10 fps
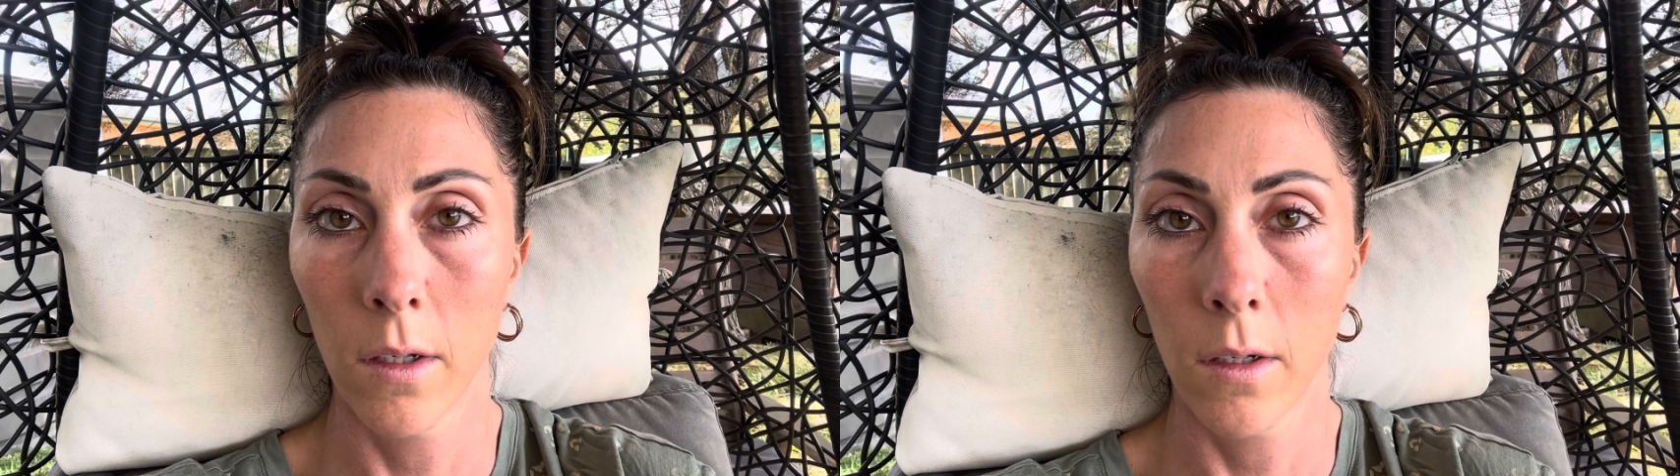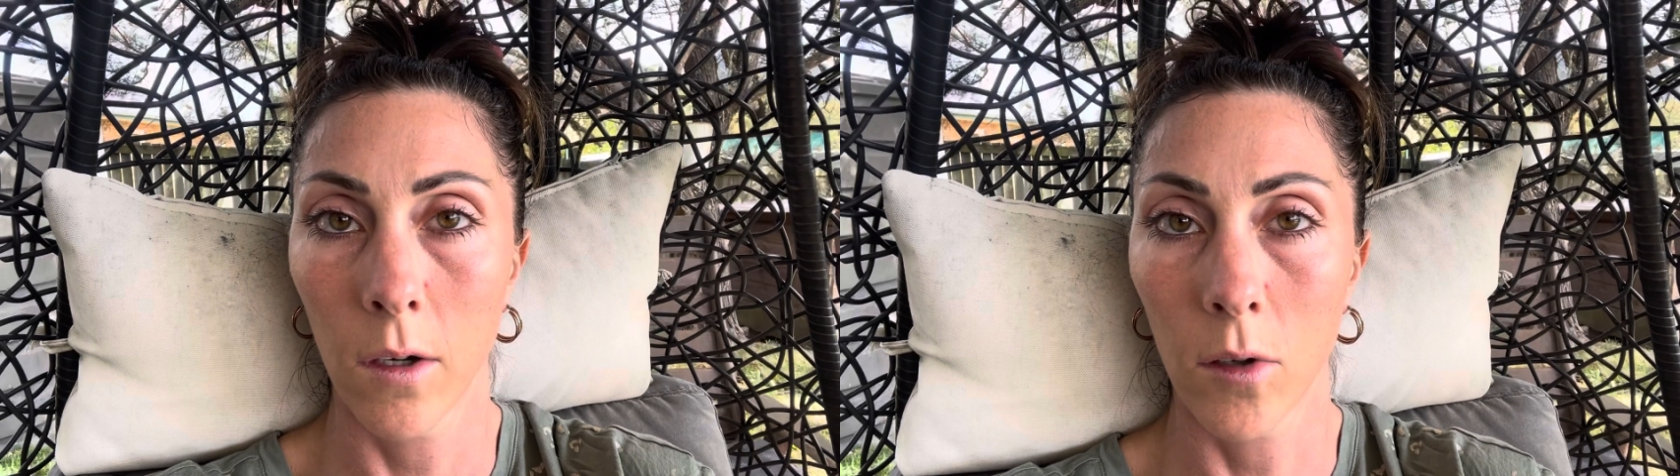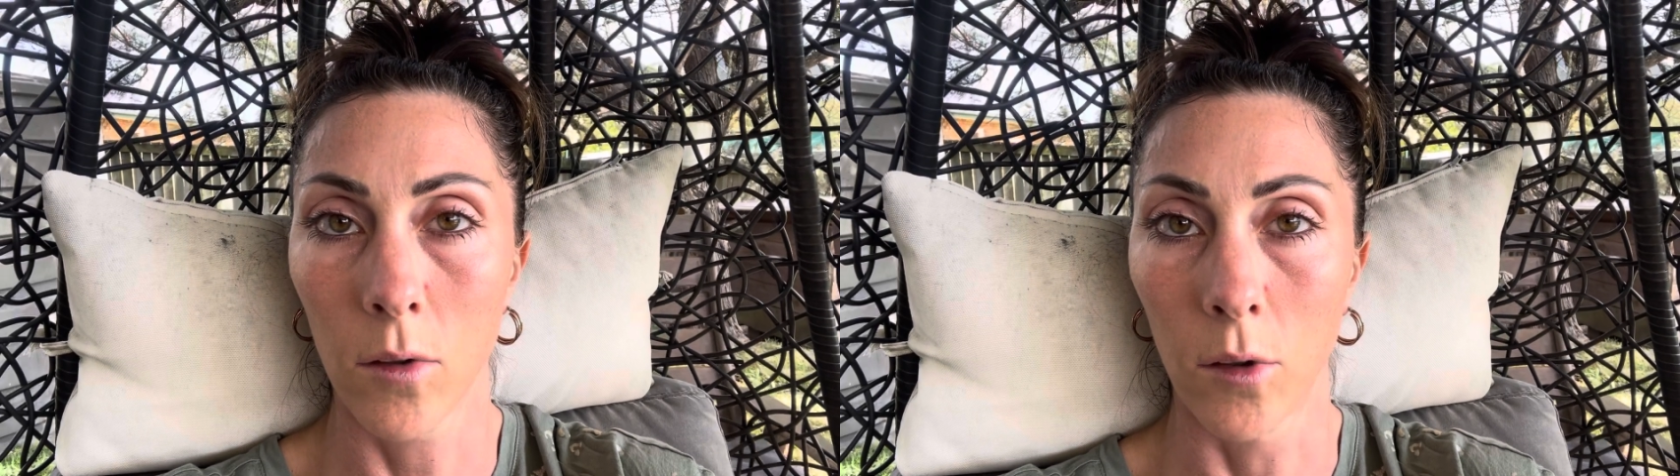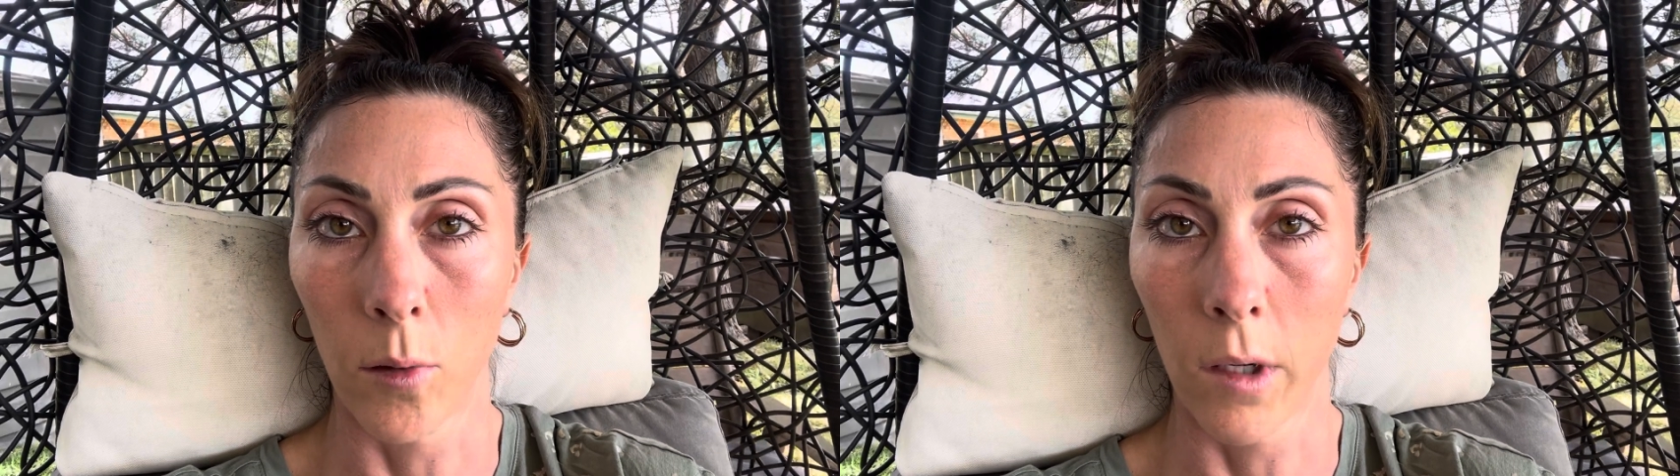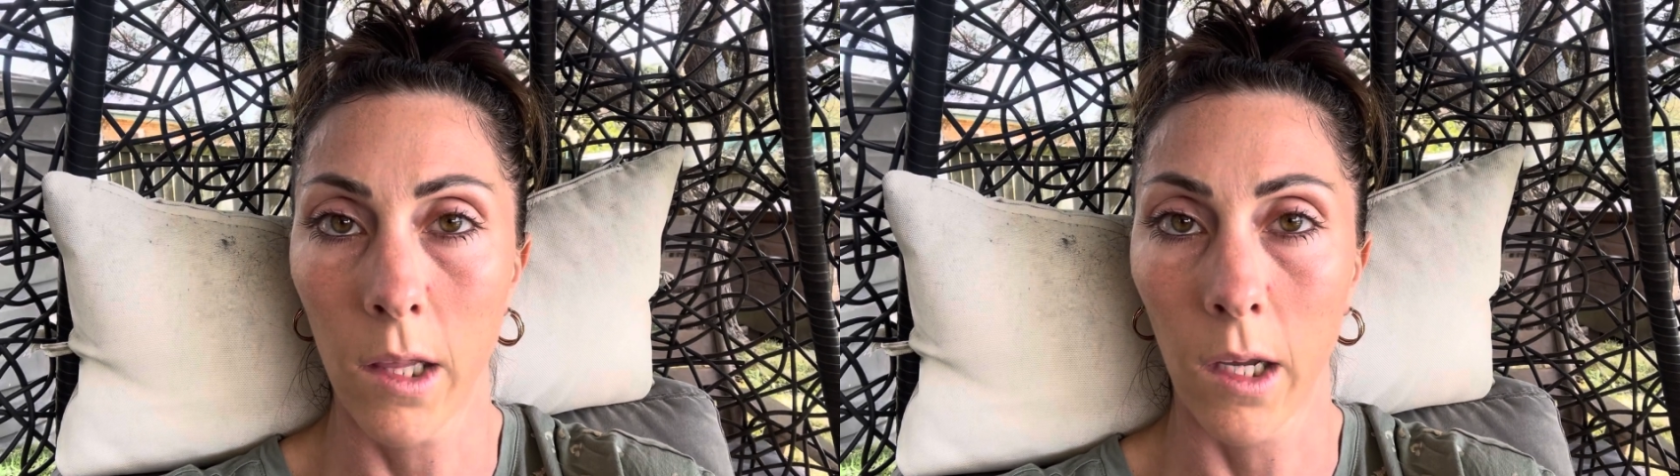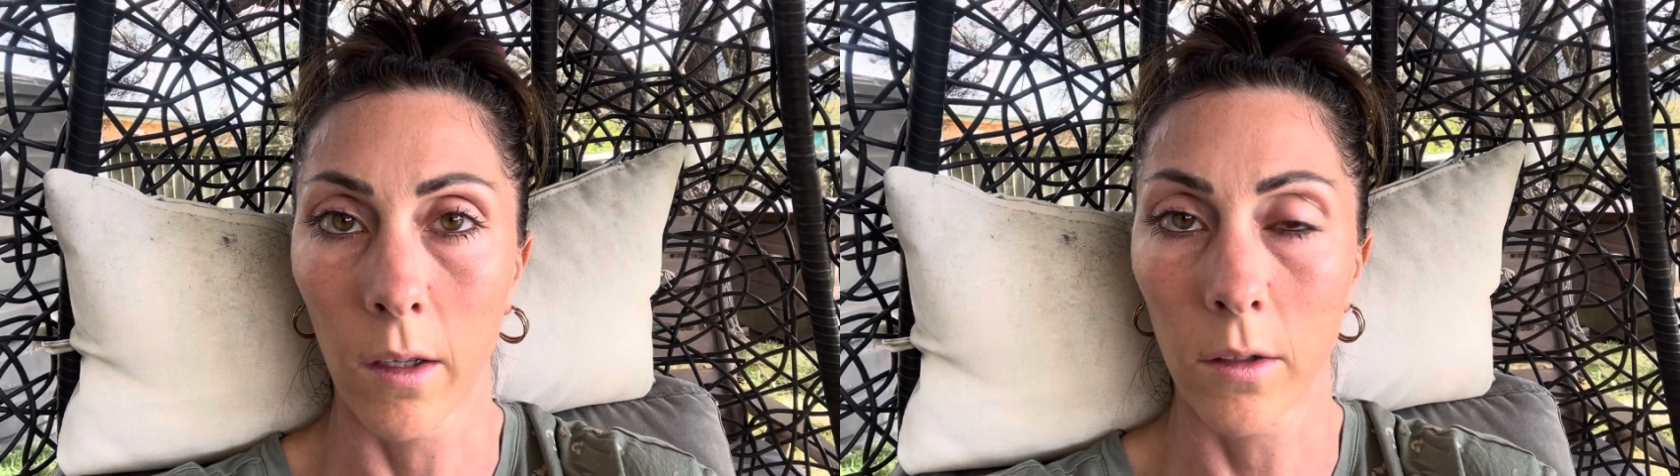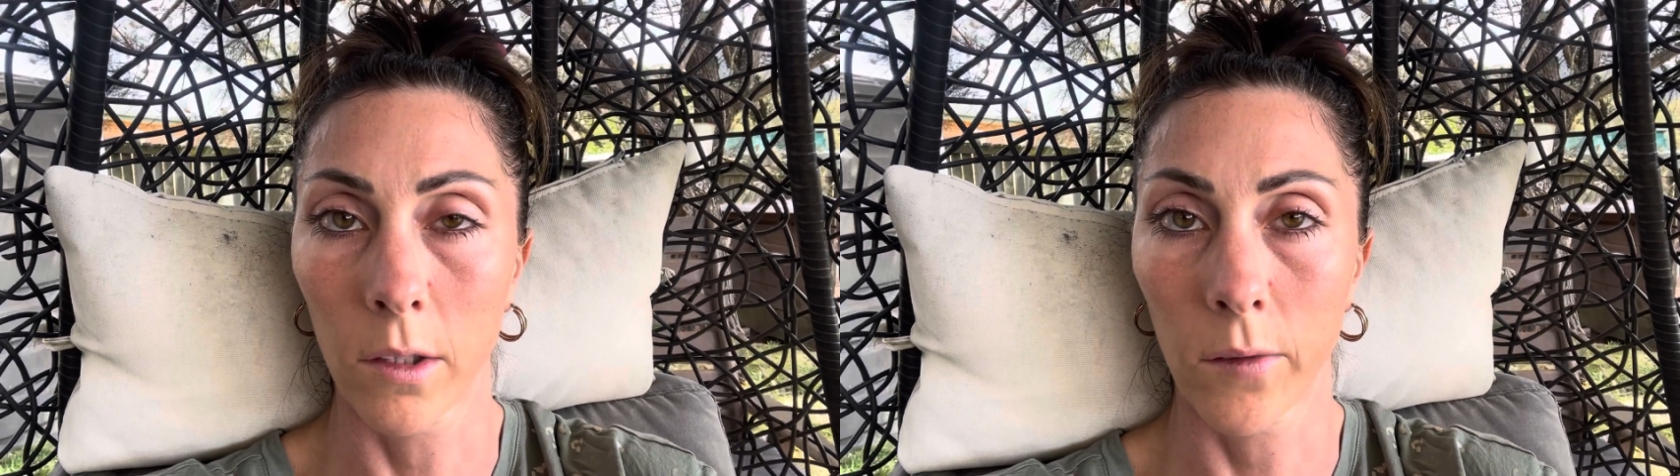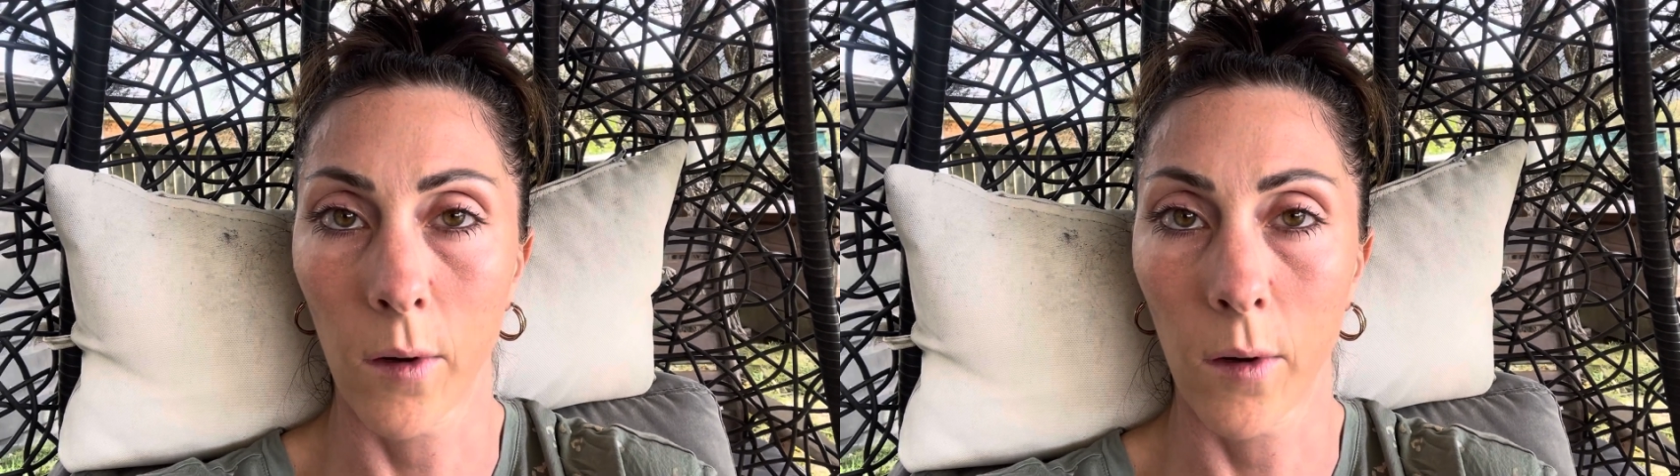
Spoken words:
I couldn't do anything. I just